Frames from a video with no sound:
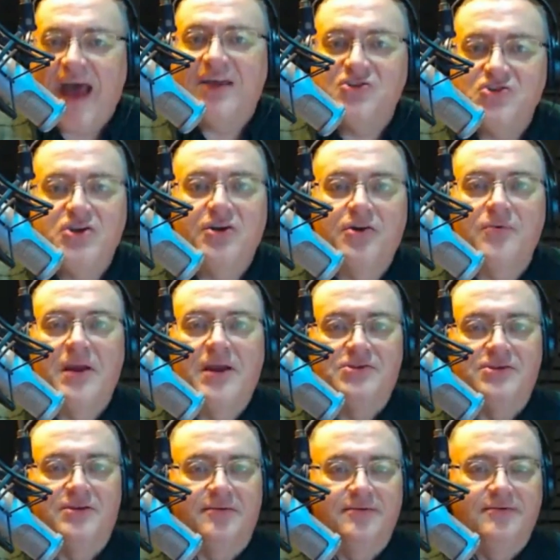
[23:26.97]
that
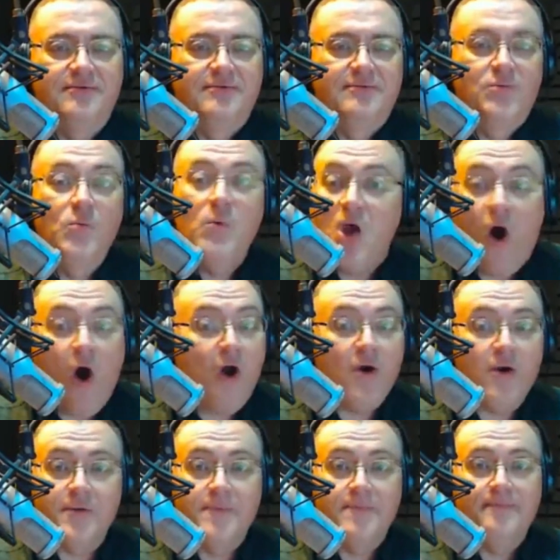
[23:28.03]
generation.
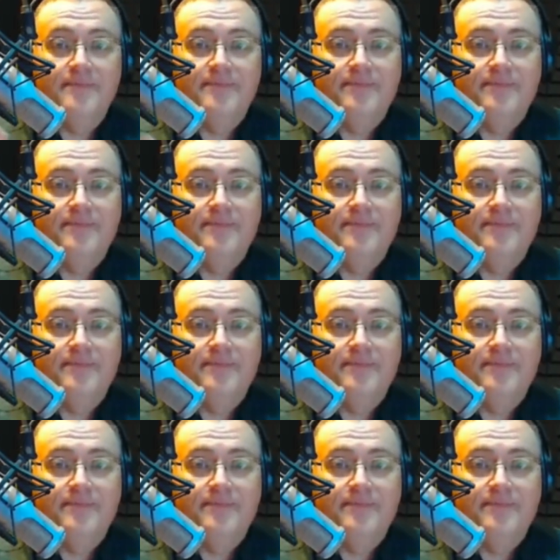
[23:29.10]
We are.